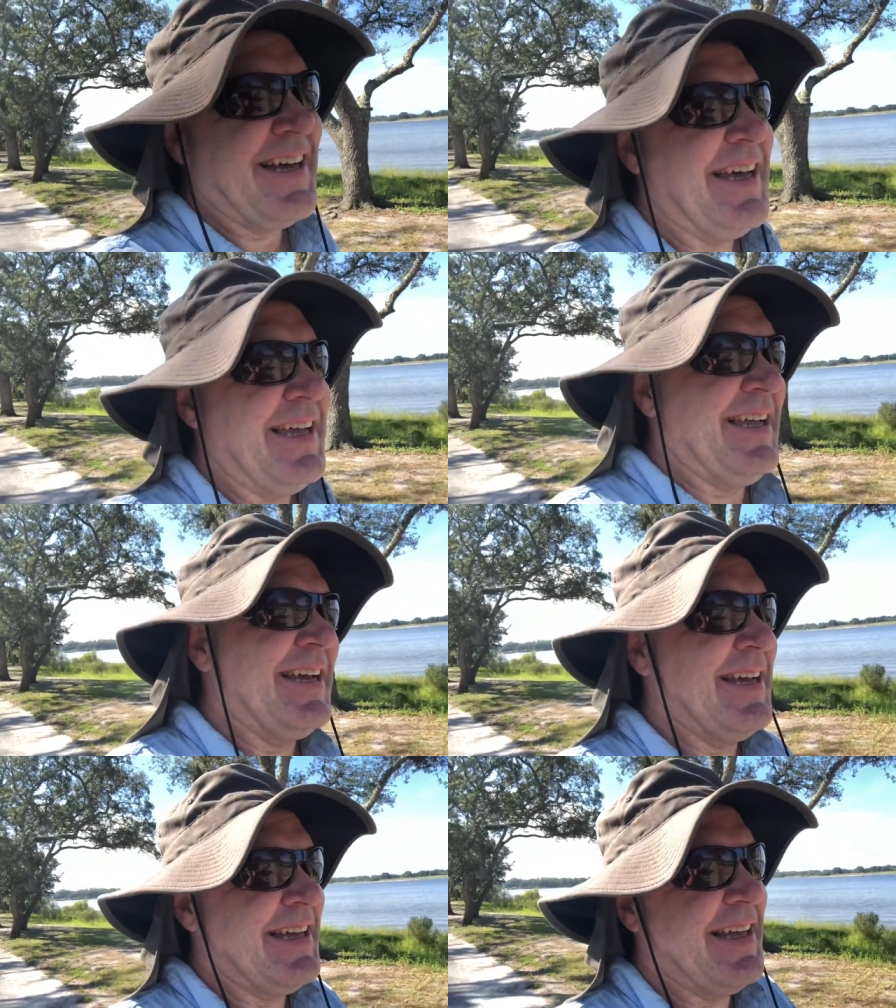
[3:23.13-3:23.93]

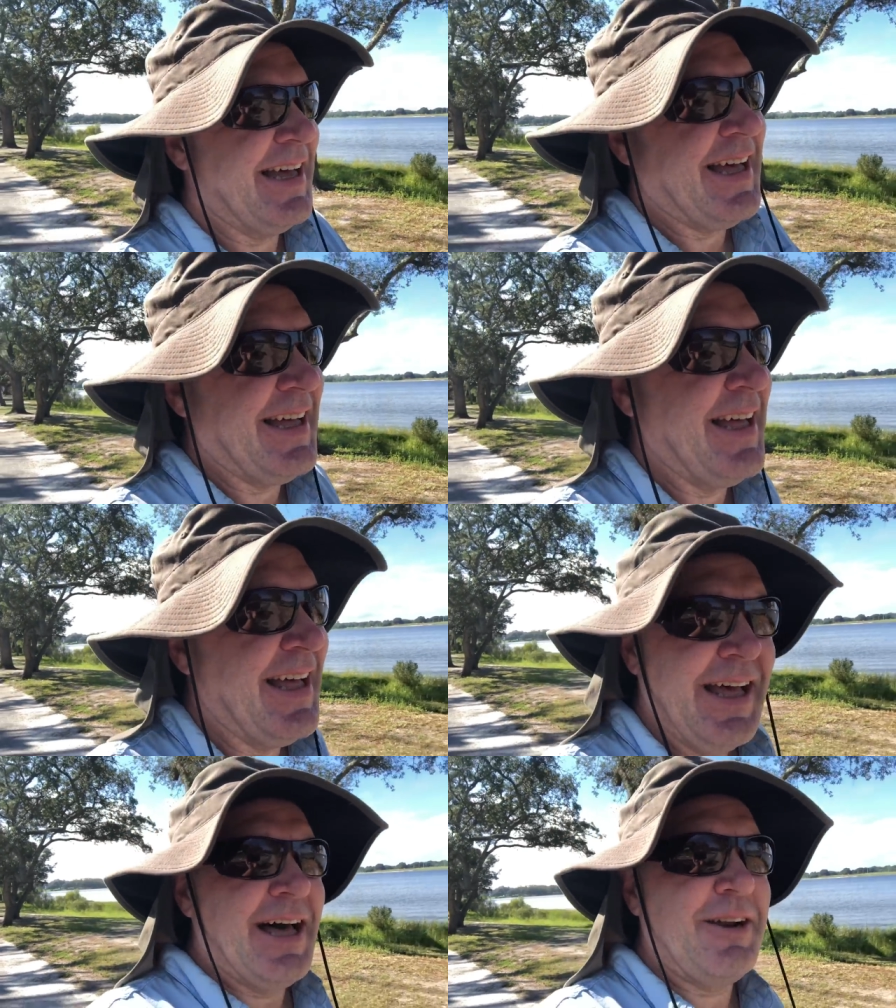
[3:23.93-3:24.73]
I
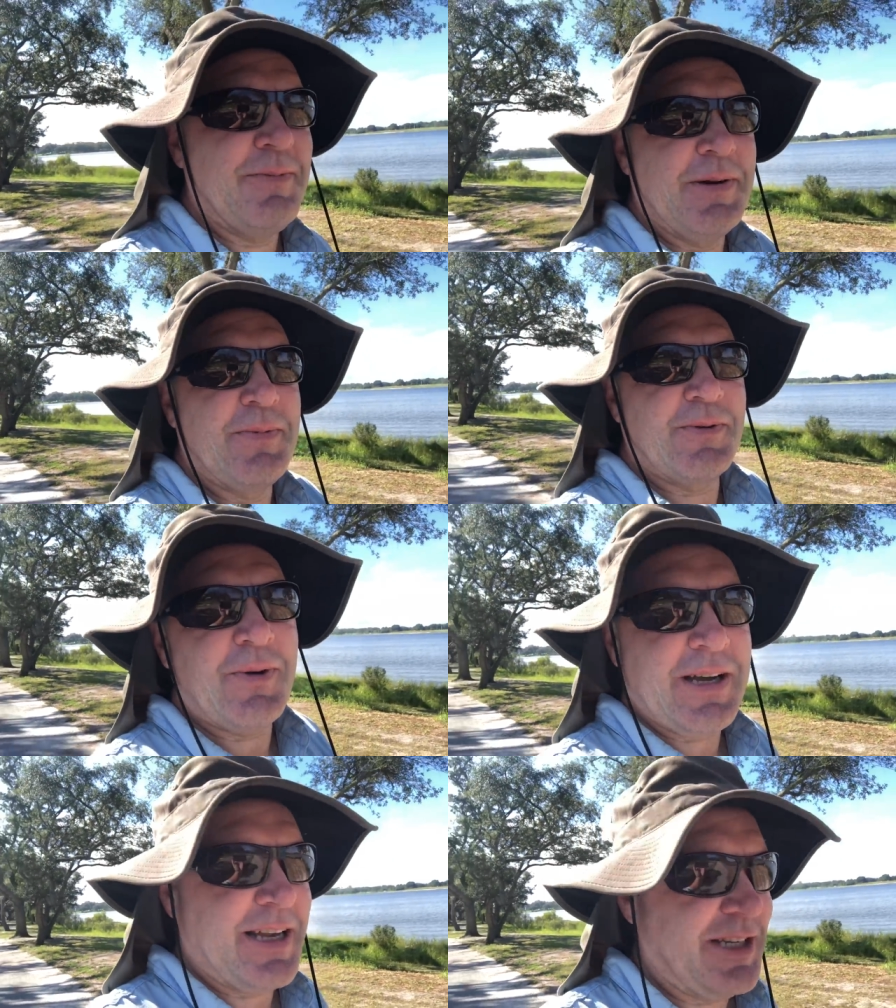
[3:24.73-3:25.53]
don't remember
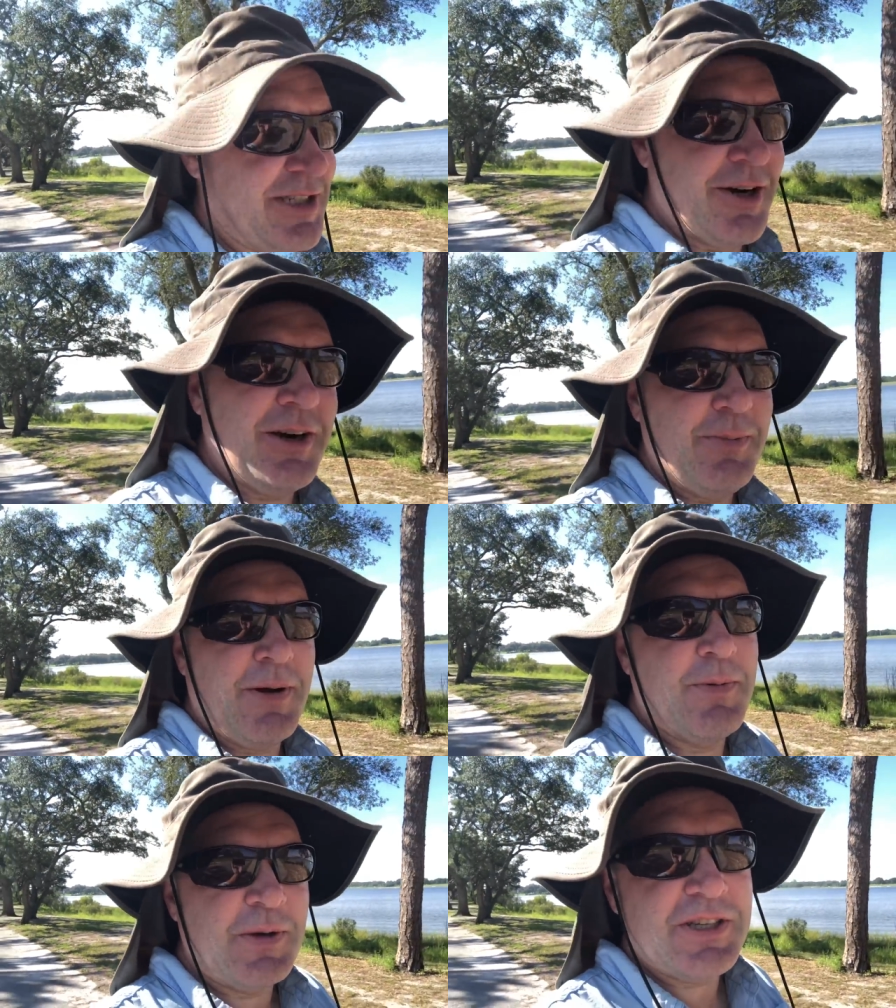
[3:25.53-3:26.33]
what kind of shirt. He
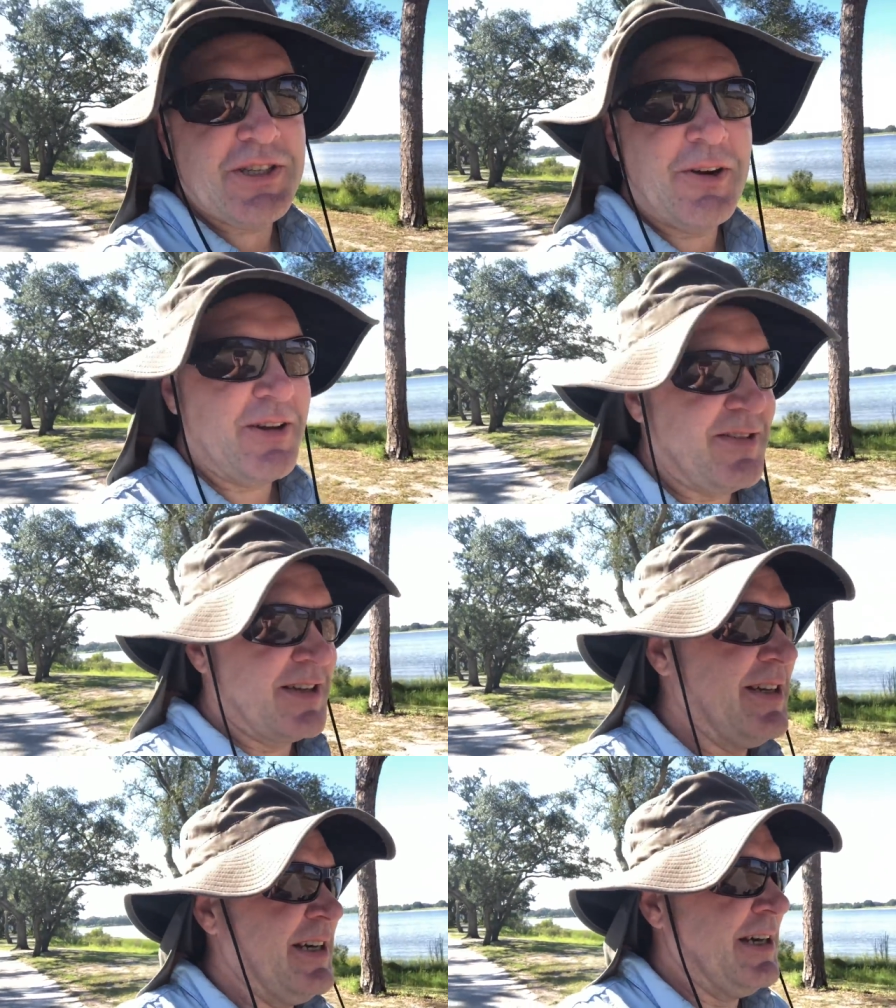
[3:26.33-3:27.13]
probably went
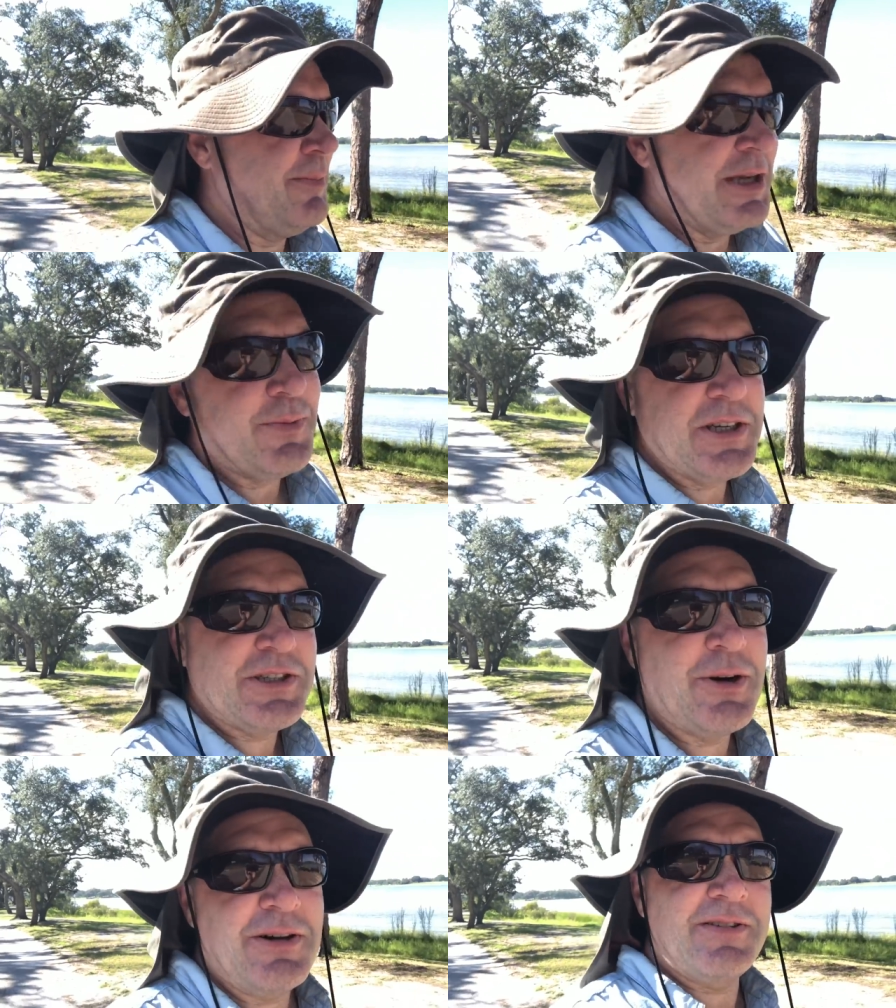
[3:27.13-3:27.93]
shirtless. Men went
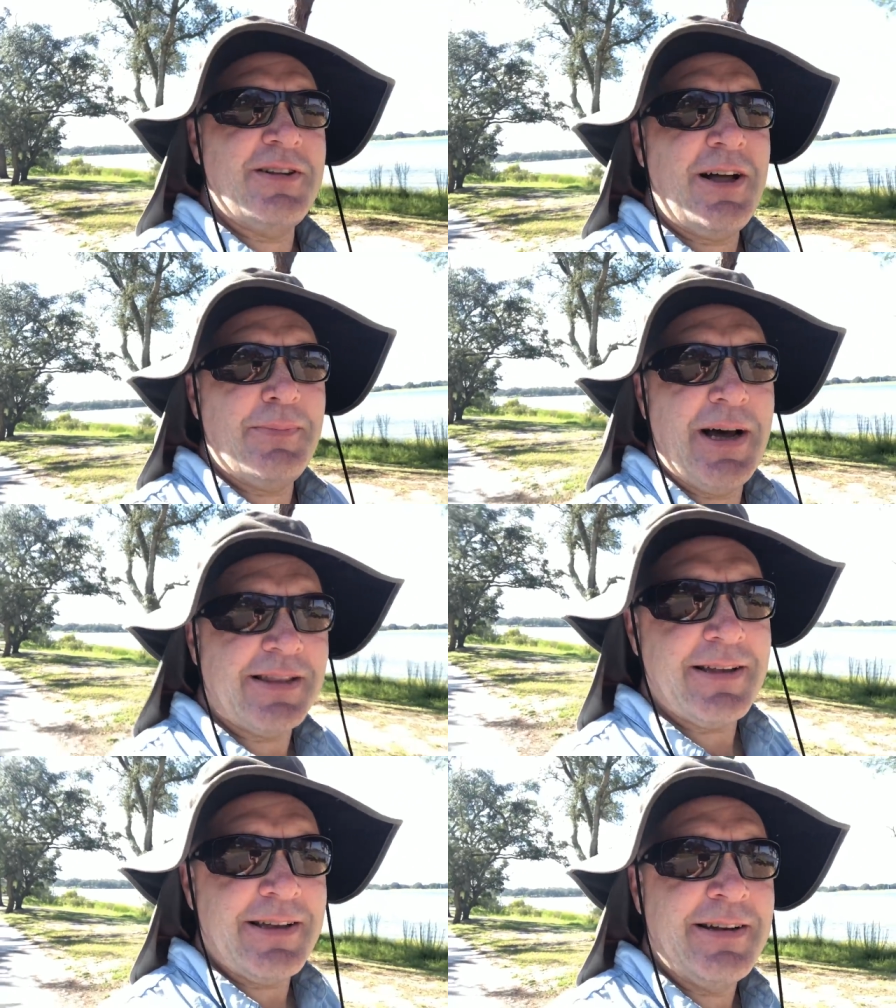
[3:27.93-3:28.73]
shirtless a lot
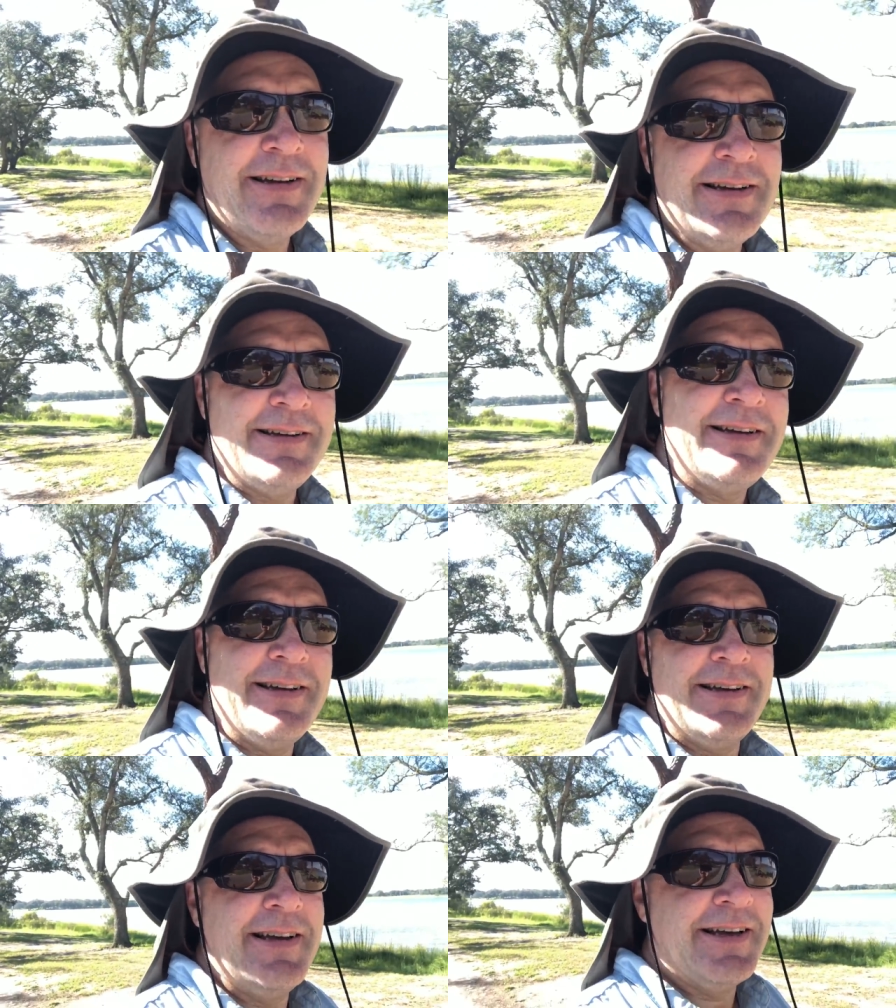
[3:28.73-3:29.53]
back then,
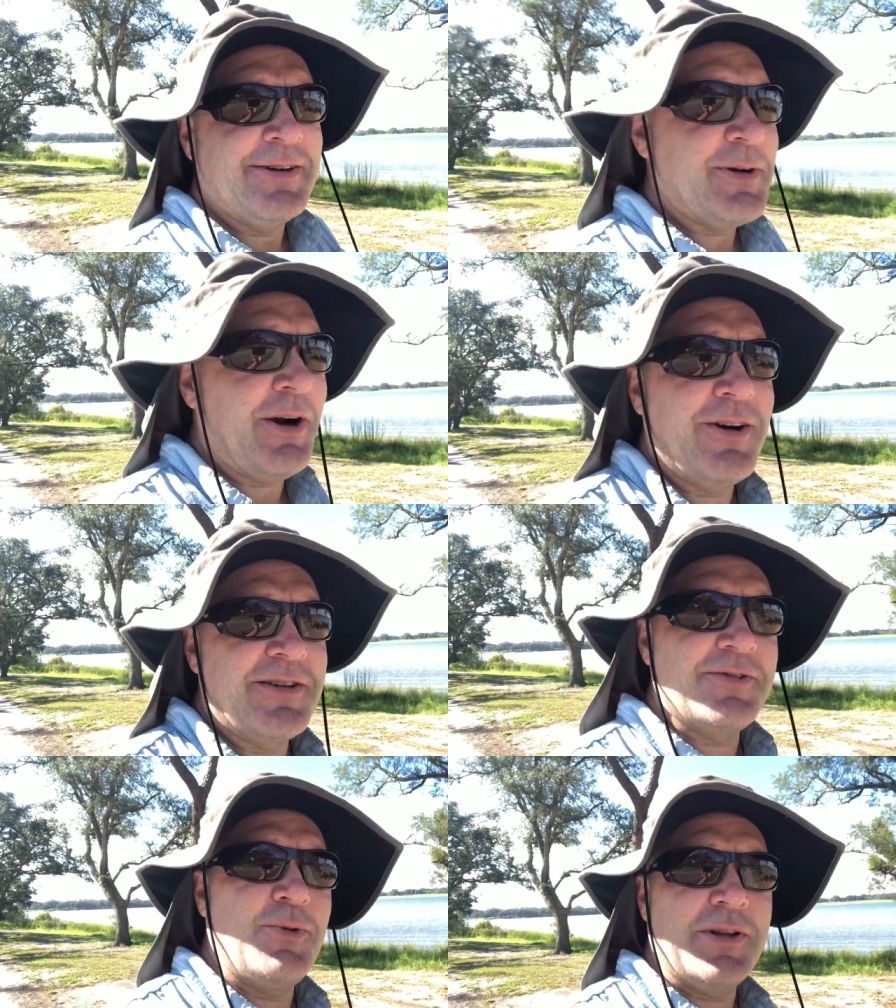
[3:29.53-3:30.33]

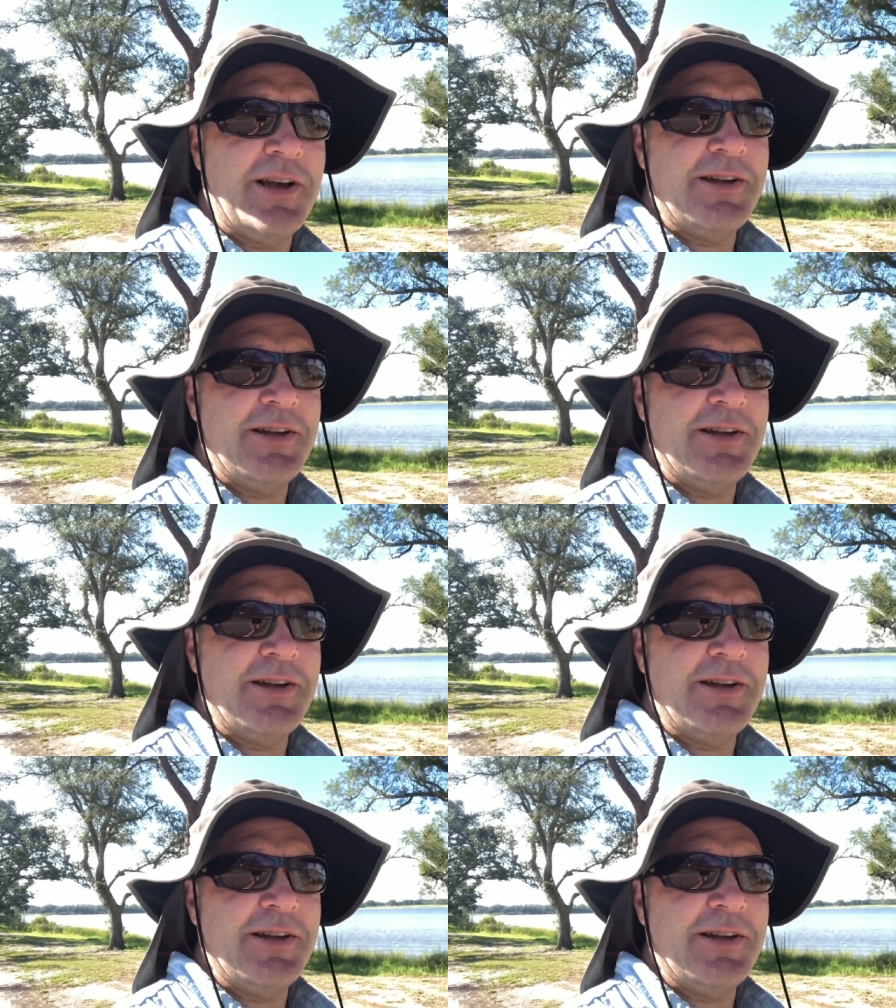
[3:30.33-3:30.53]
regardless of what